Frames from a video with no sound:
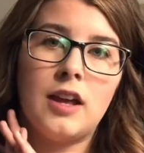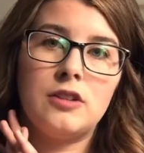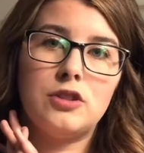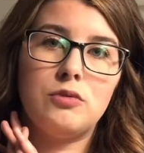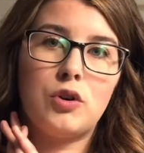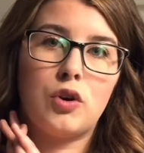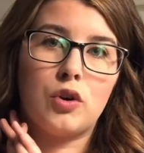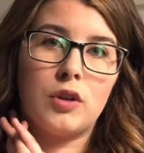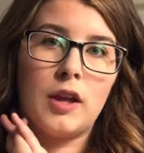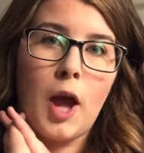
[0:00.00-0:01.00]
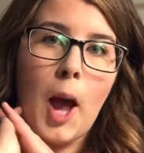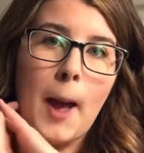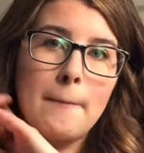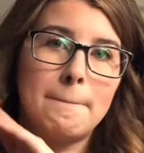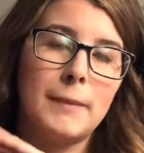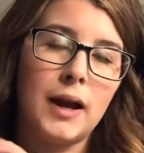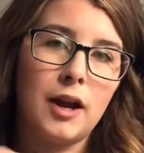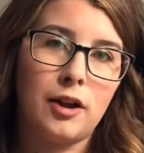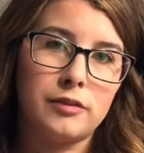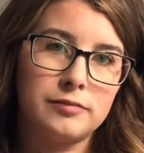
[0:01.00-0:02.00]
into curling my
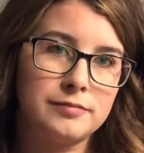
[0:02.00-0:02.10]
hair.